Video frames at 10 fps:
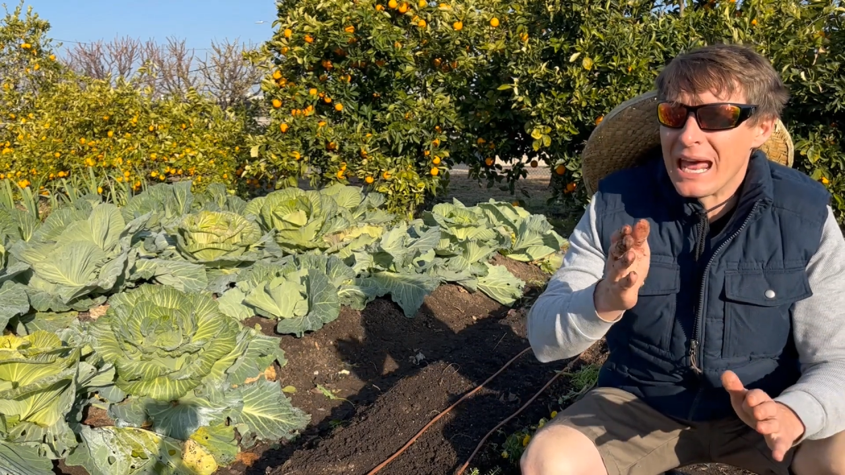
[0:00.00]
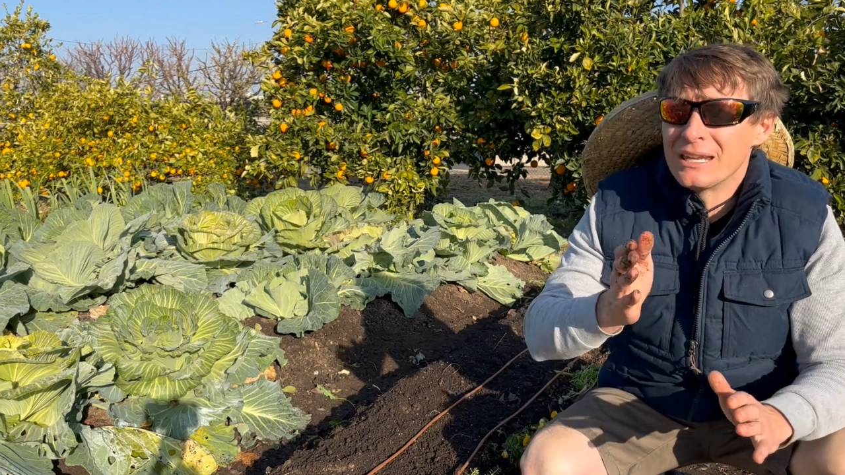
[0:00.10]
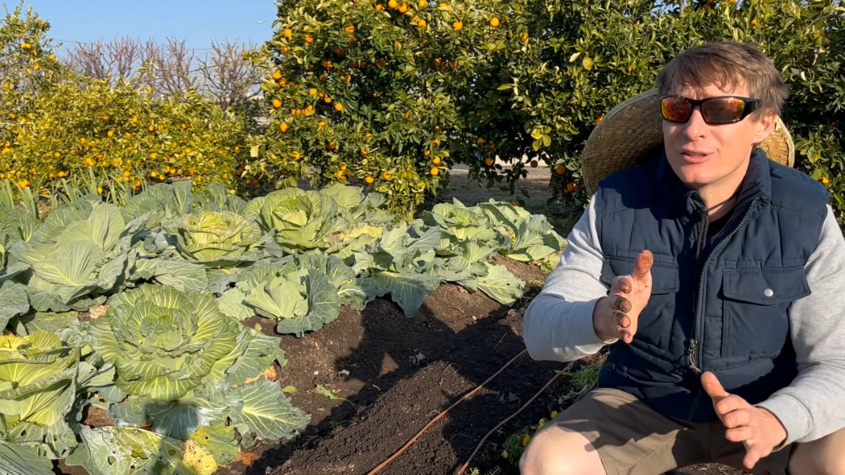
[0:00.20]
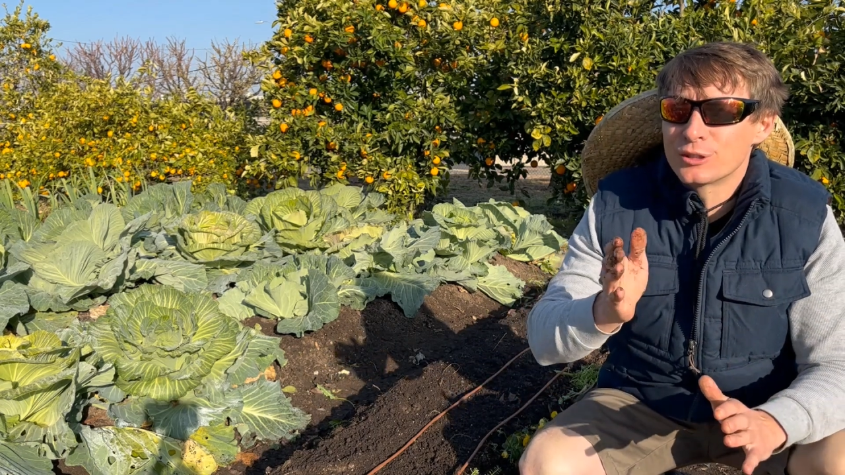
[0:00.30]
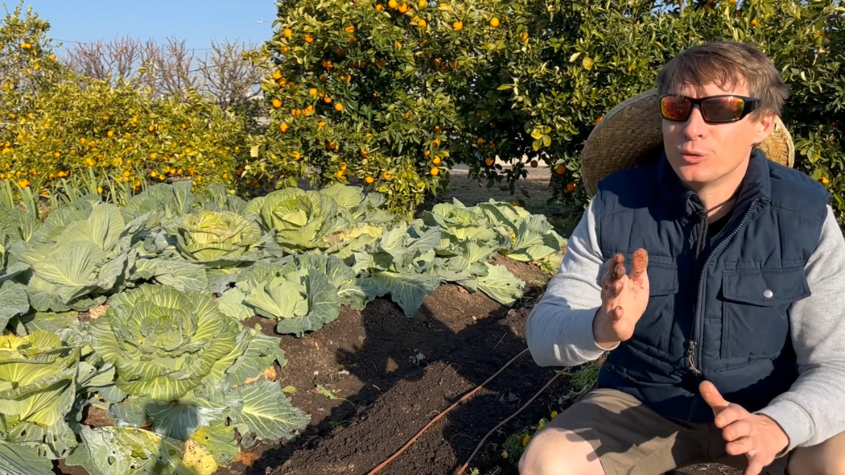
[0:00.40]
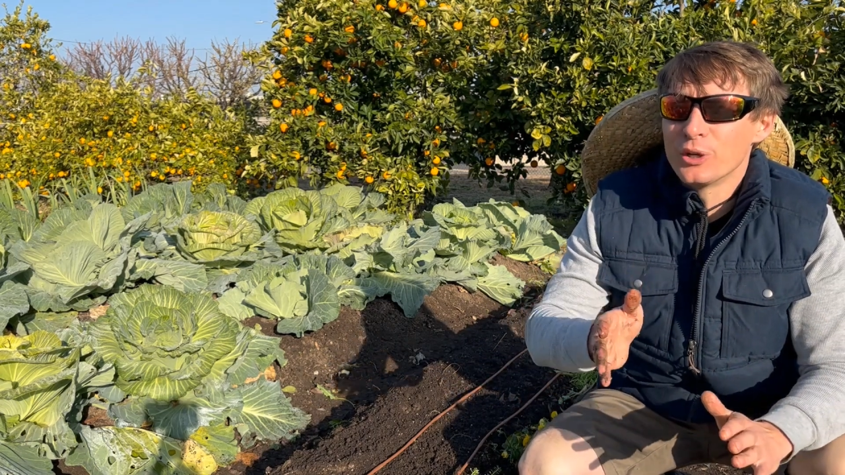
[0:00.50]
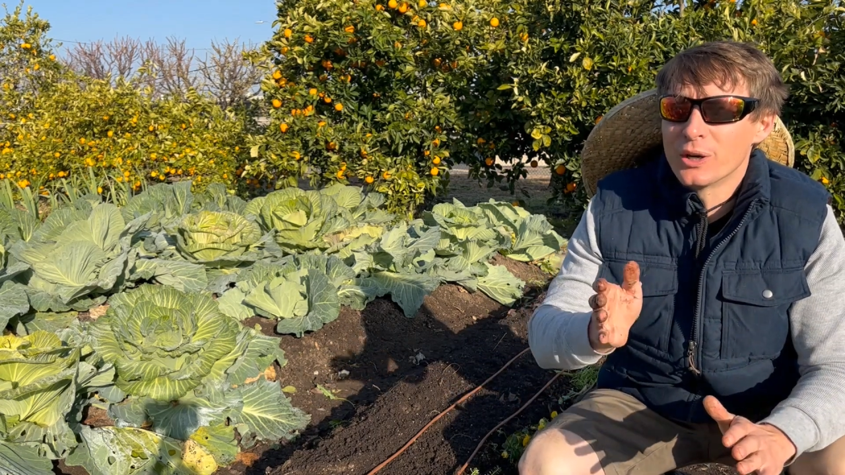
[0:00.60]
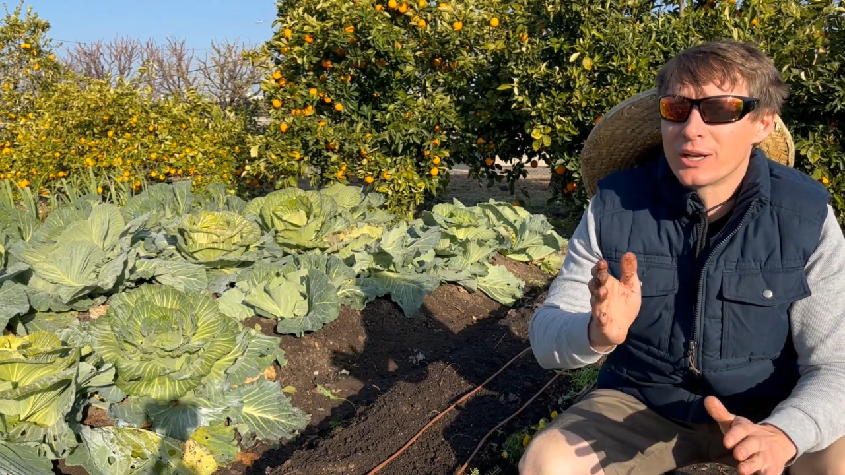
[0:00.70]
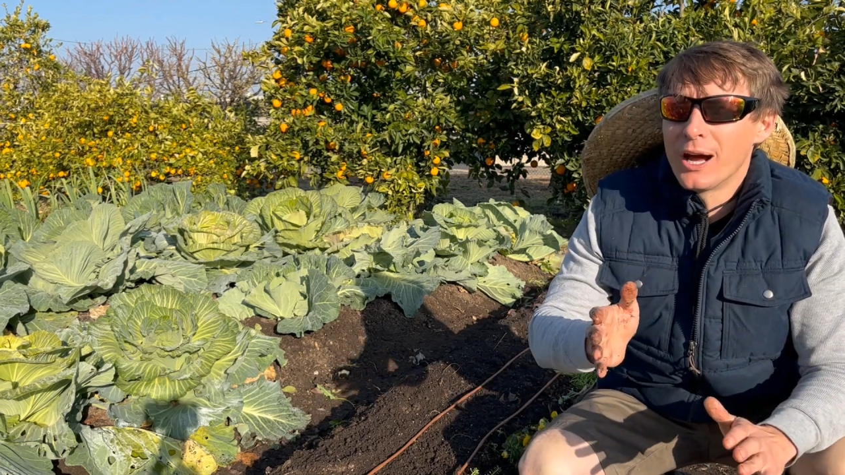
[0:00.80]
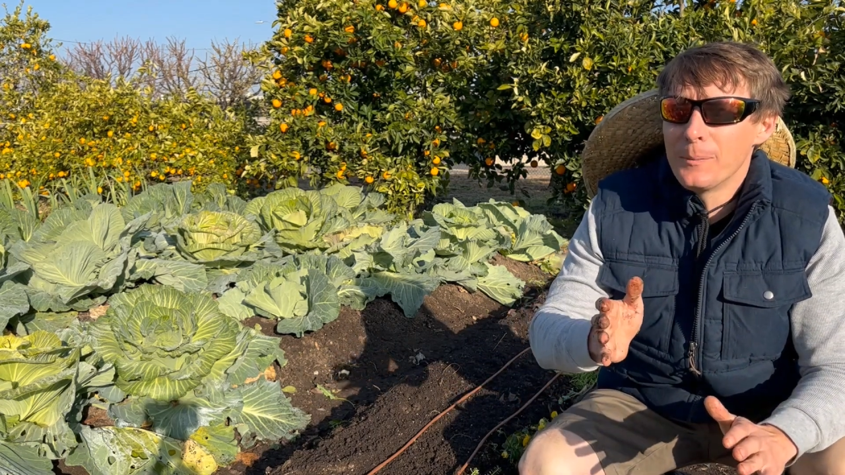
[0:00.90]
end of the school
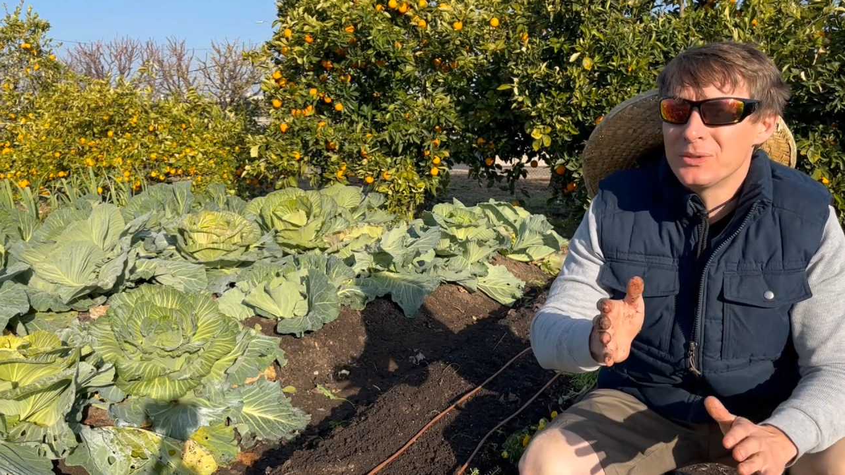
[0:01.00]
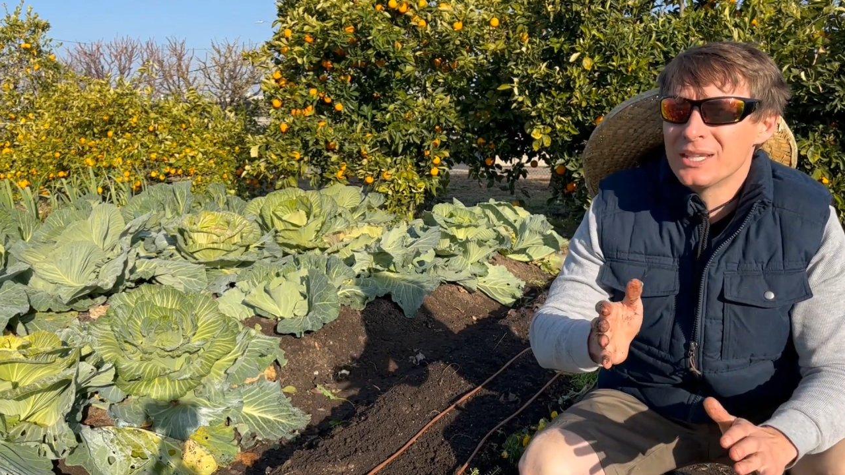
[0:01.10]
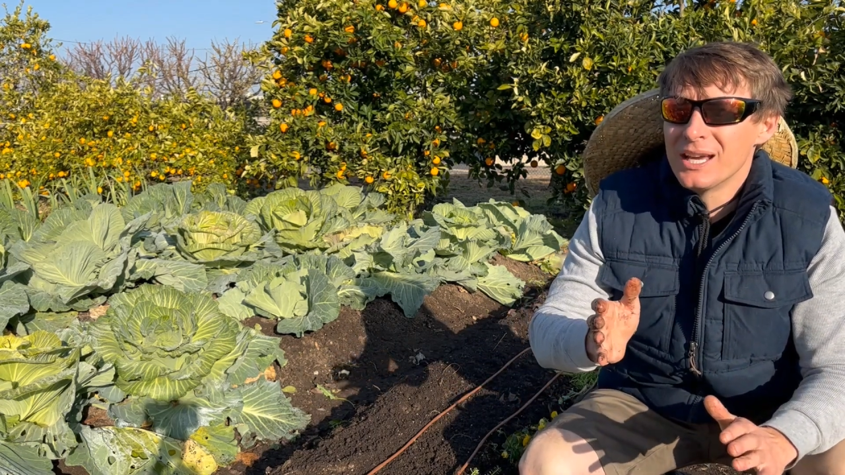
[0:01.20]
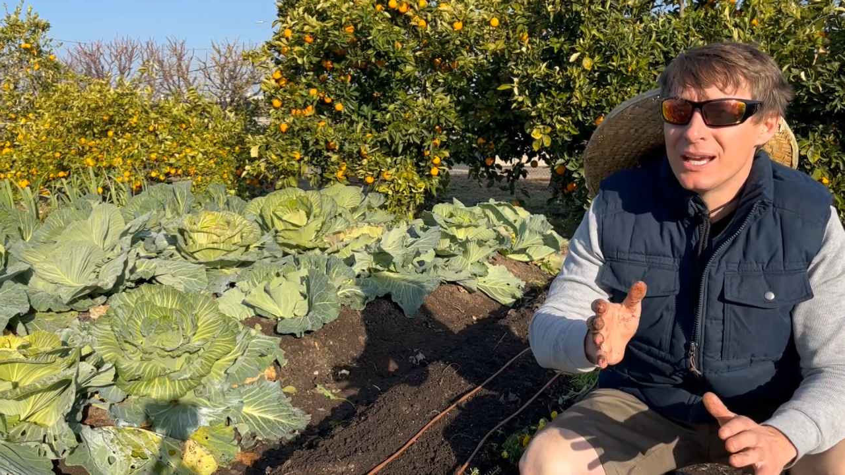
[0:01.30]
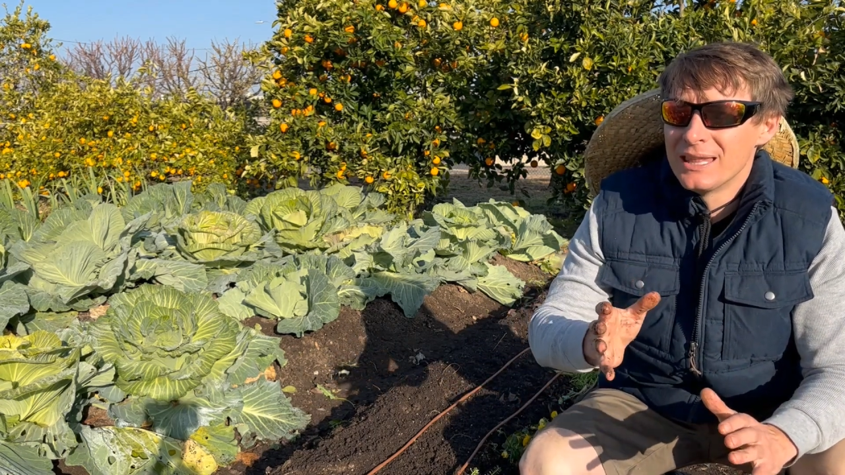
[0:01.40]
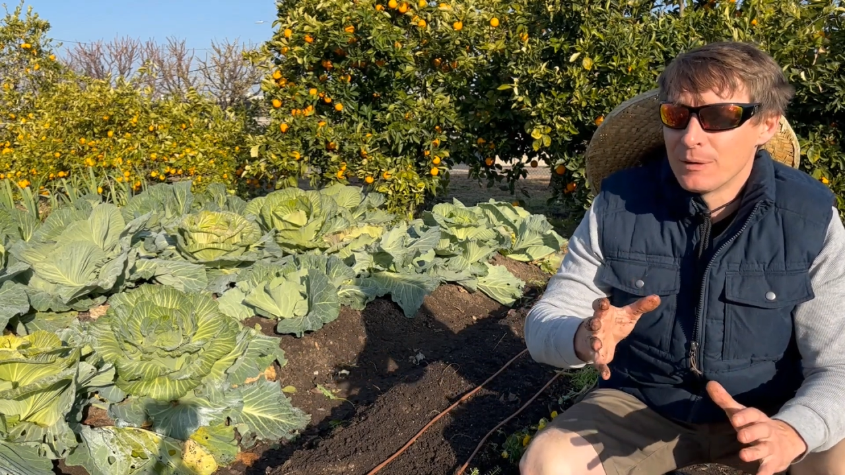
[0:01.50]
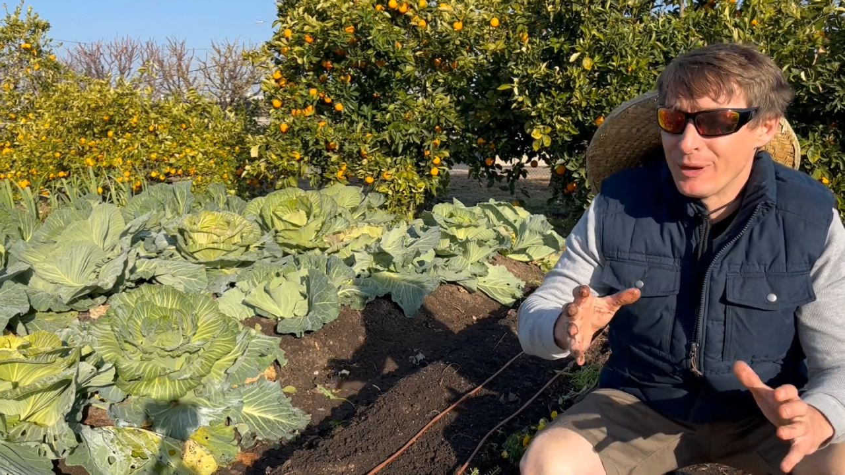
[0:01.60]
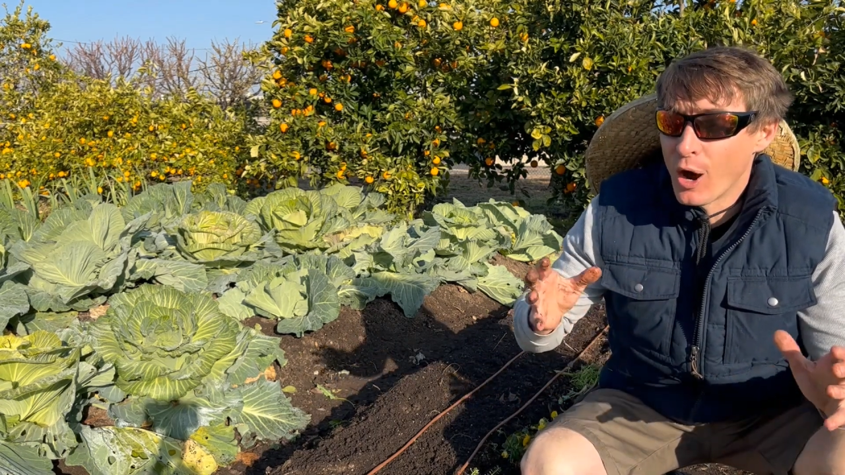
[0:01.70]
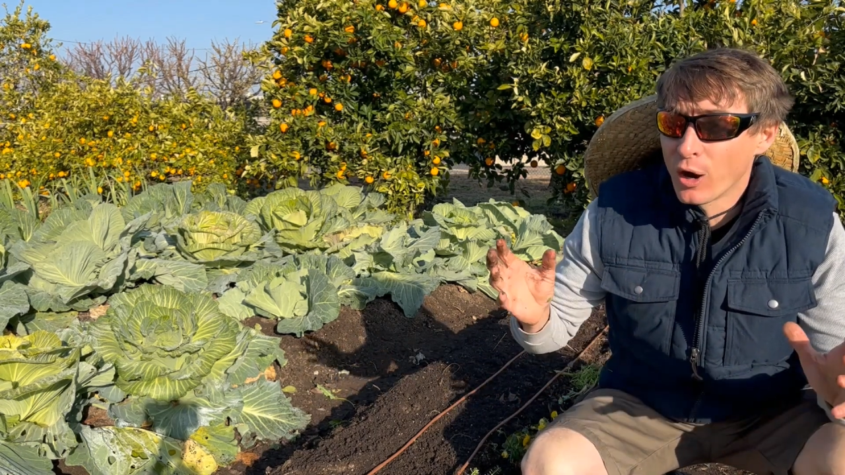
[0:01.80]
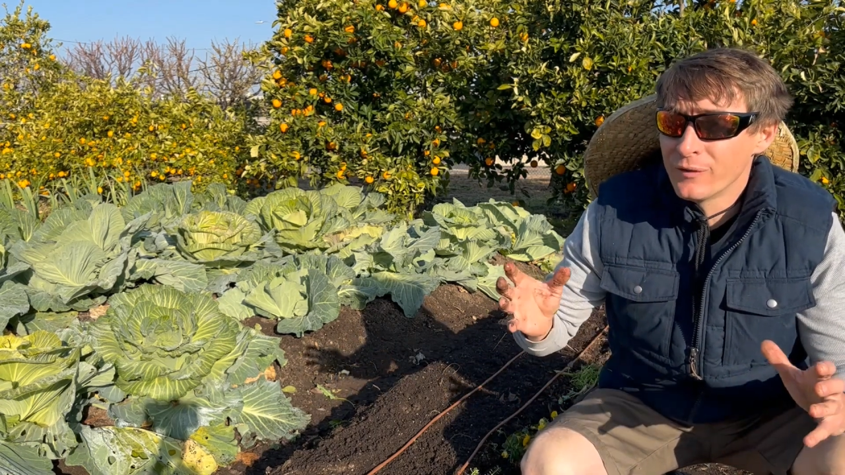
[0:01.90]
year comes, and then we
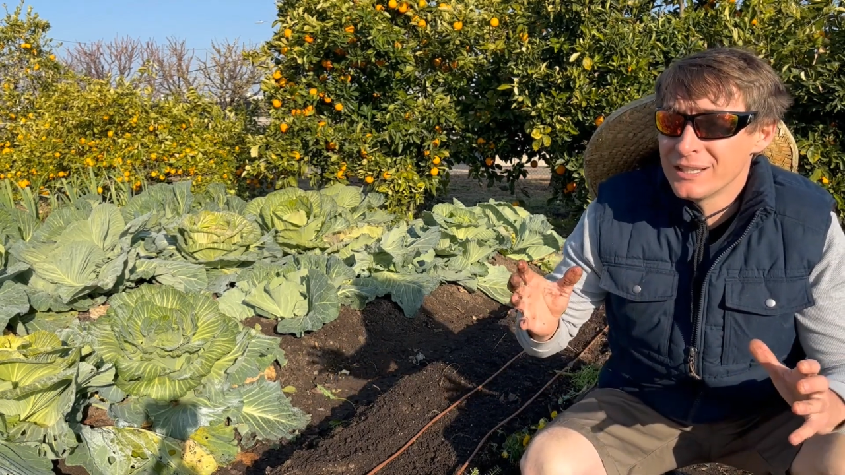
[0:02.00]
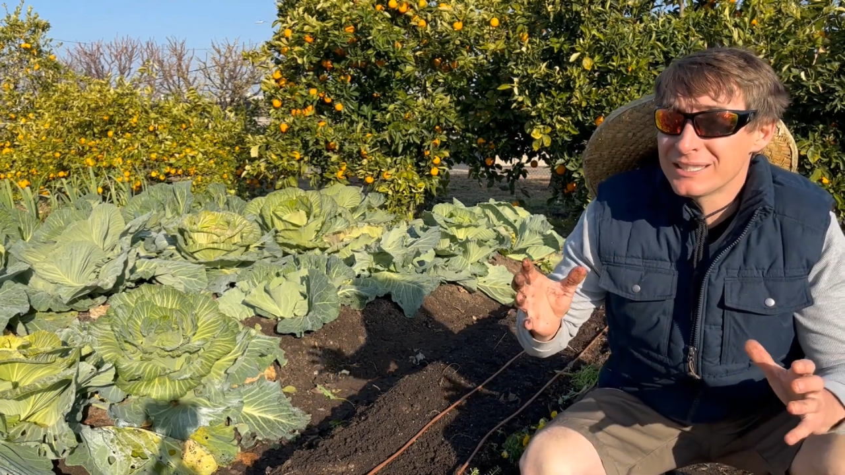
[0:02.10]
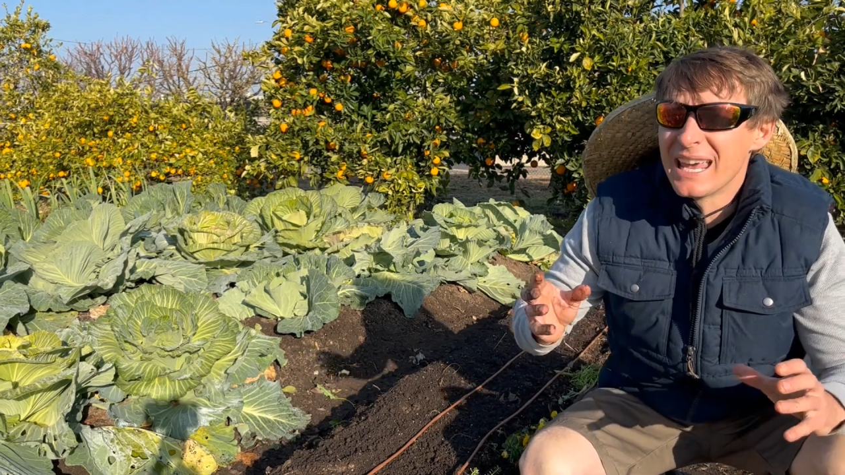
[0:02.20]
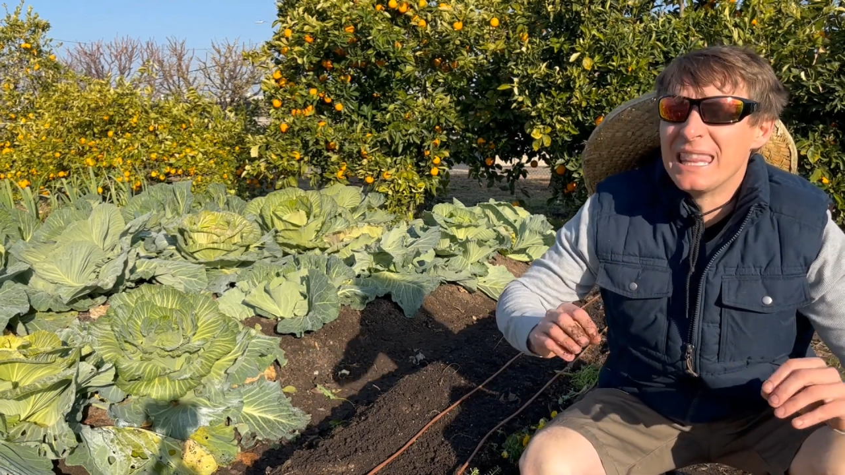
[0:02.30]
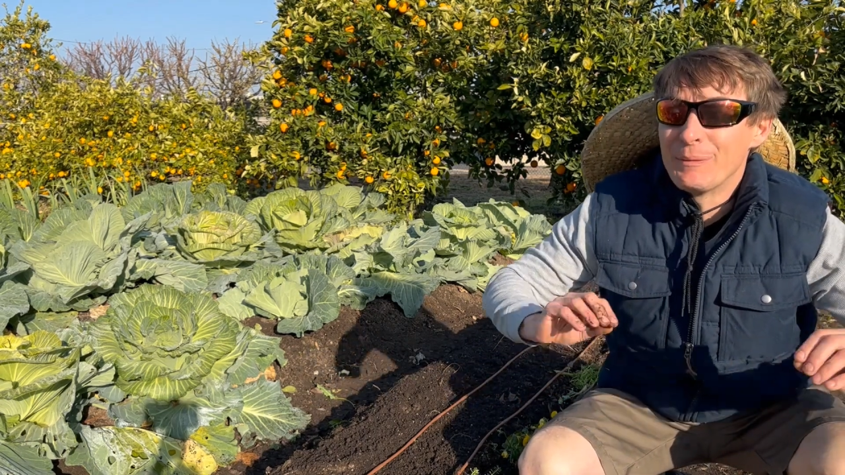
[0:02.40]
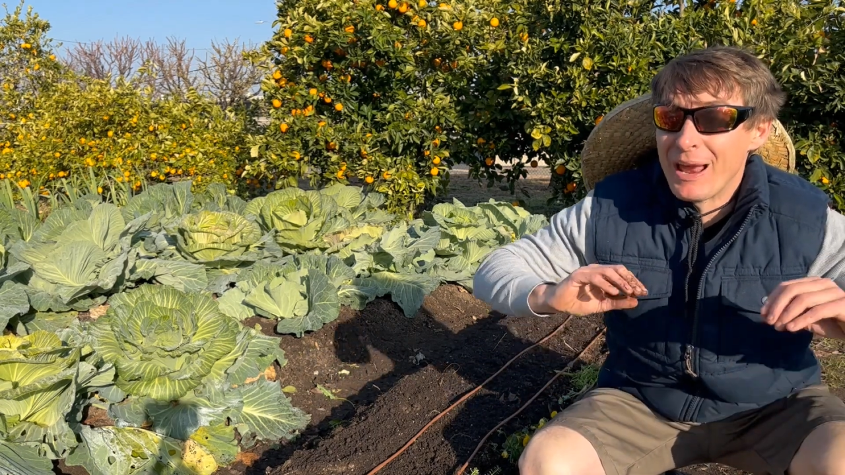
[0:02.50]
harvest, and then